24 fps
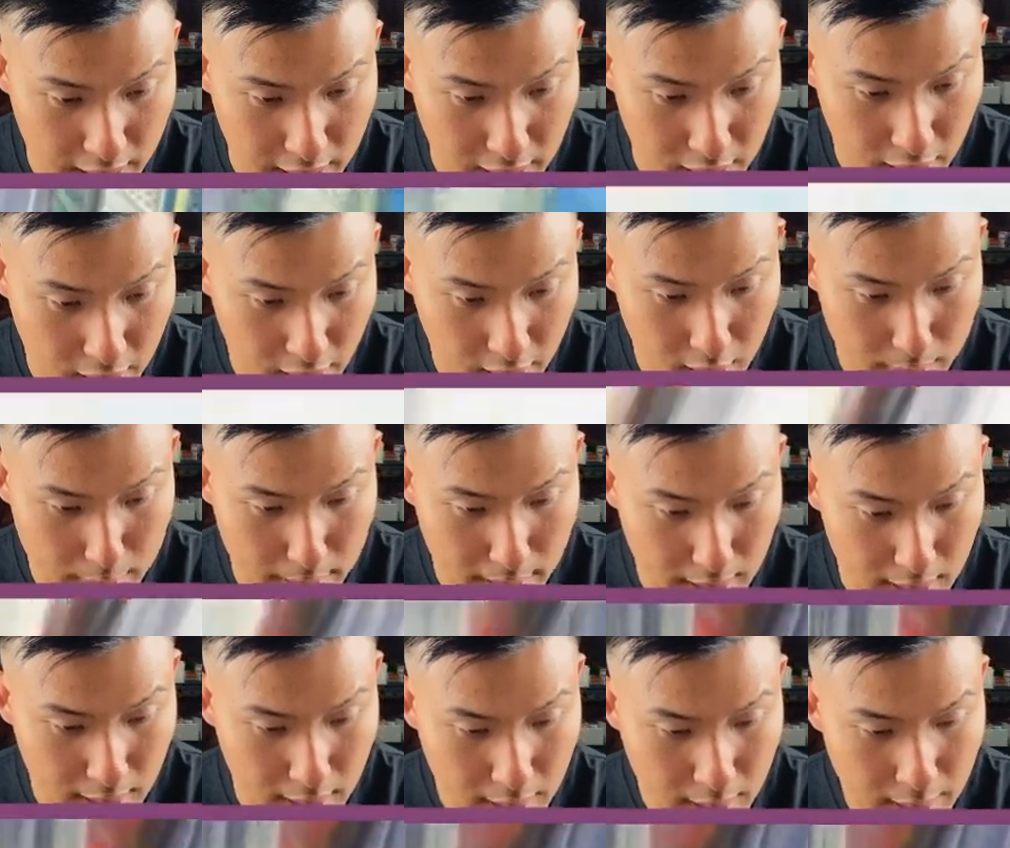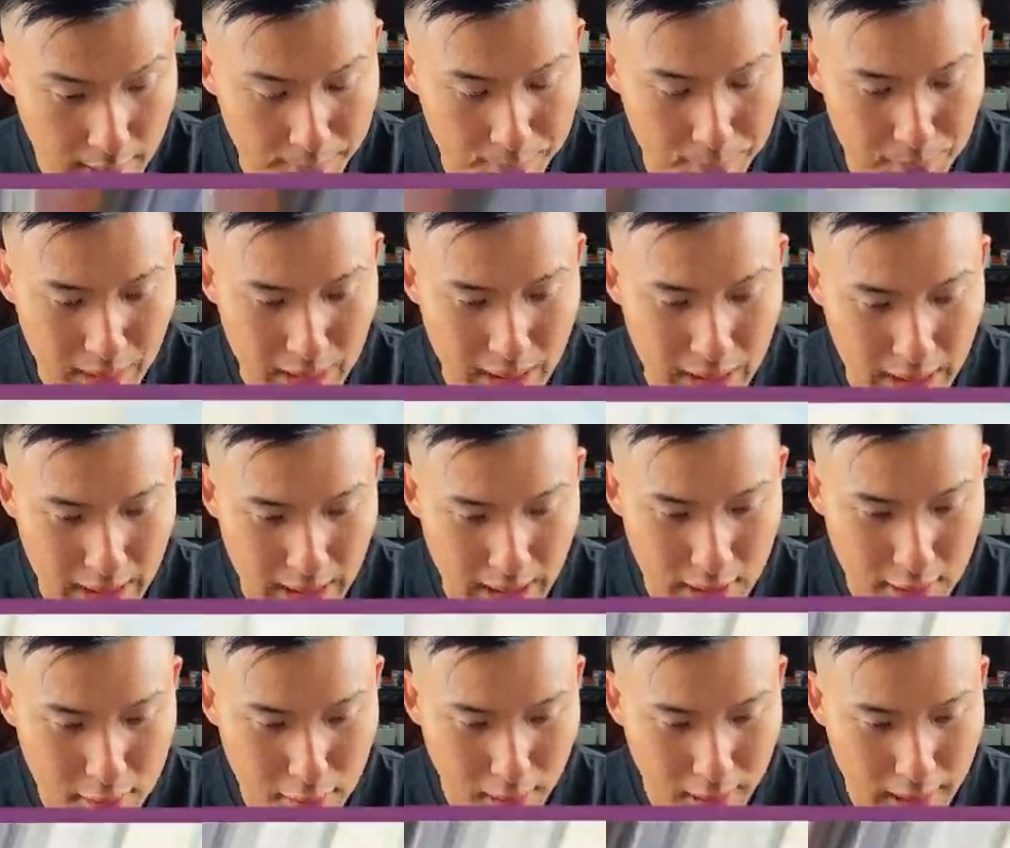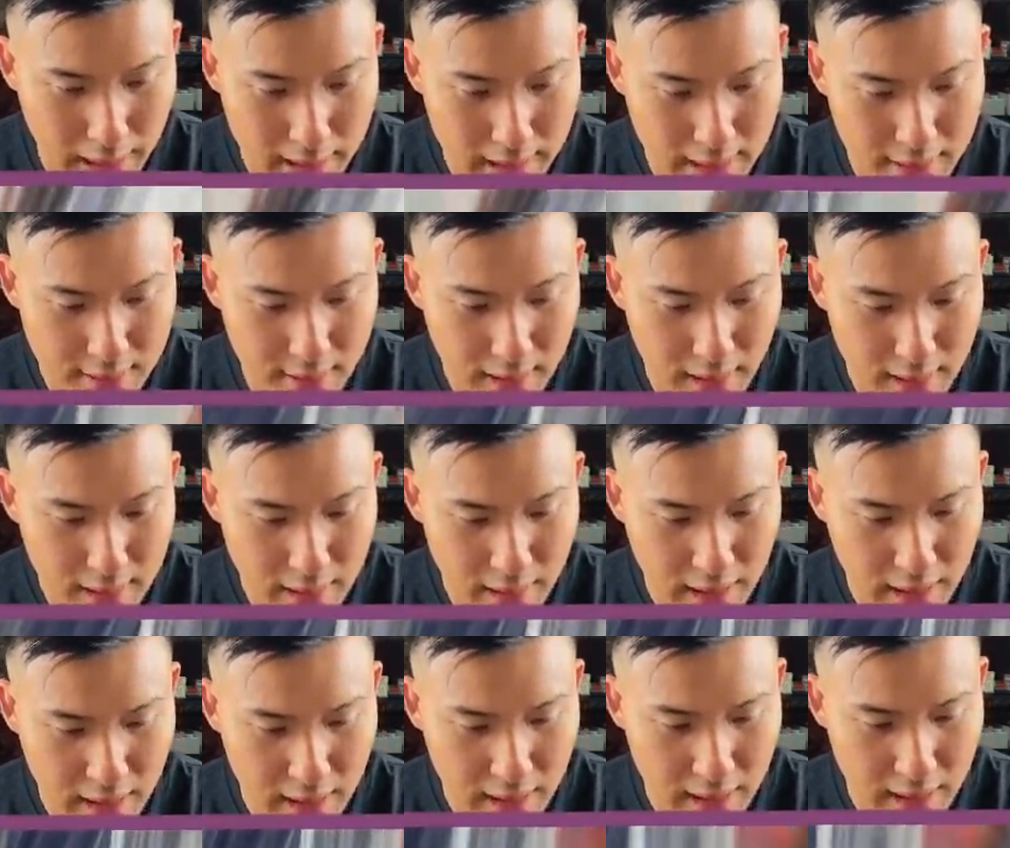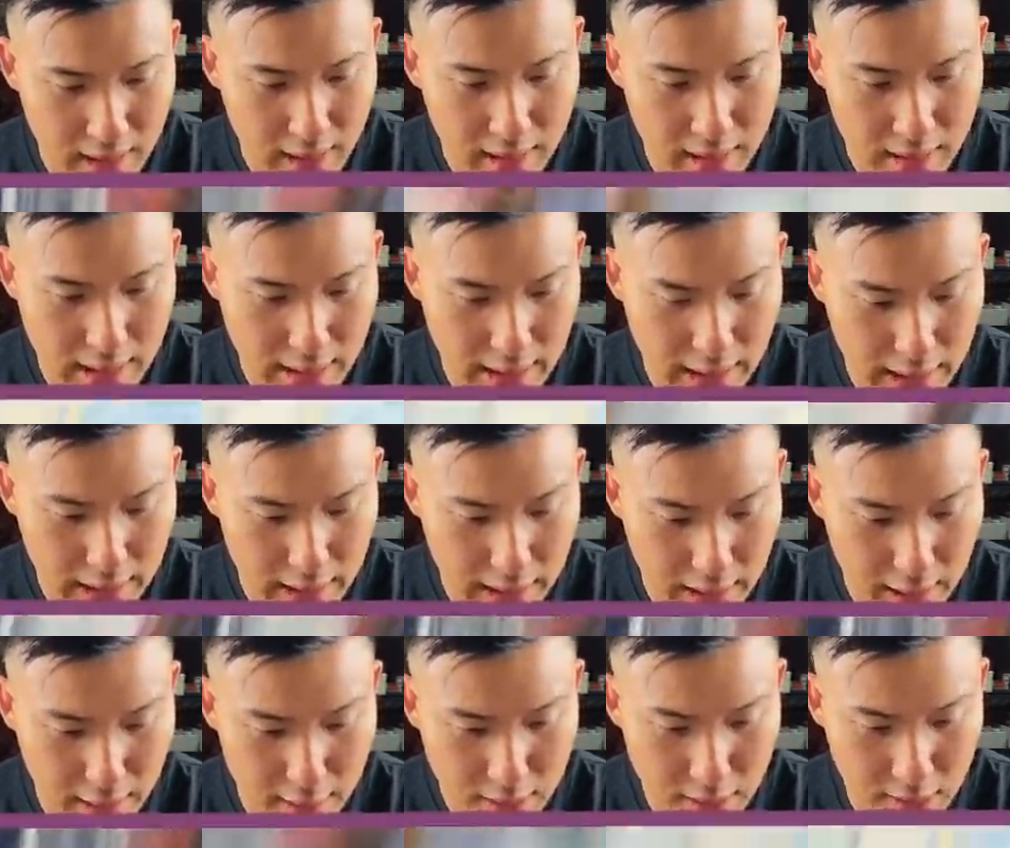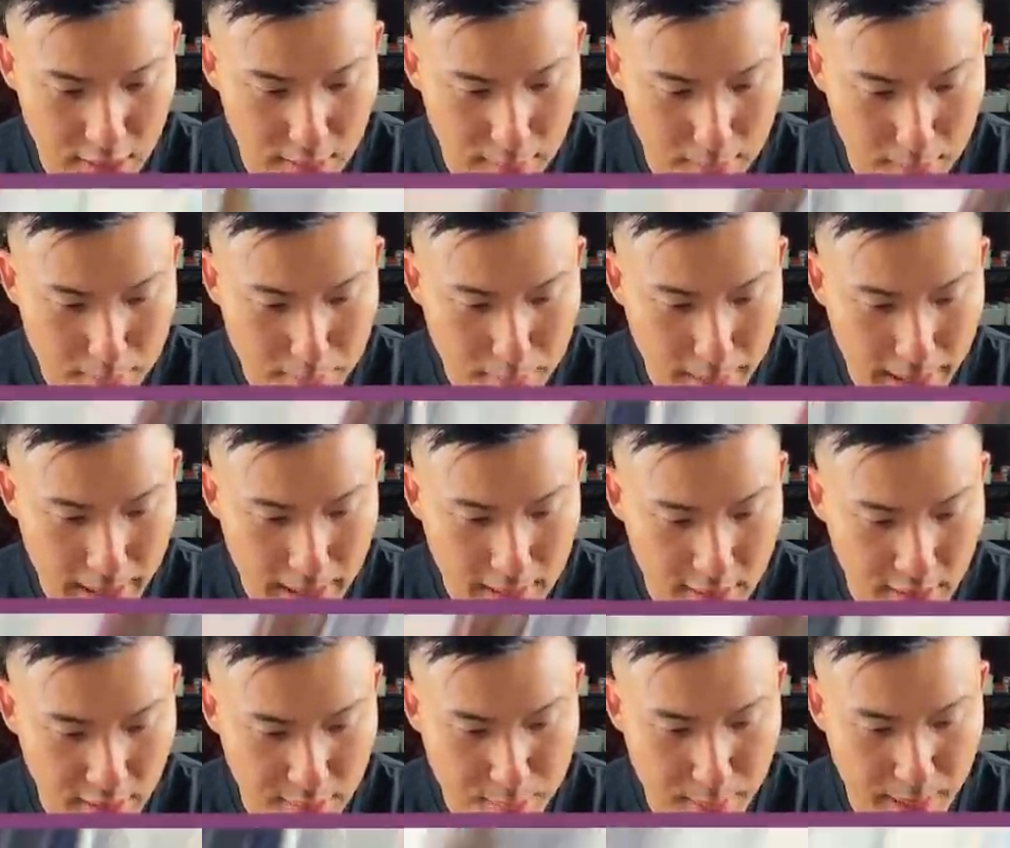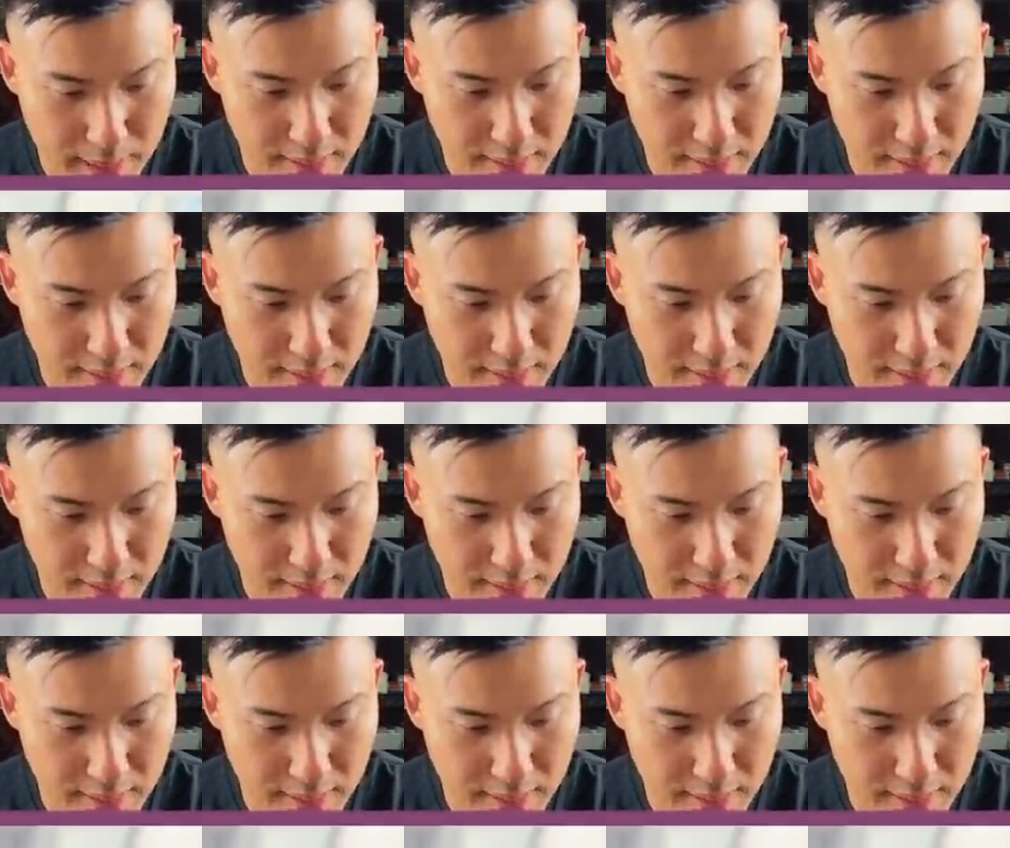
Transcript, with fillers: Anunoby, Israel Adesanya, some base of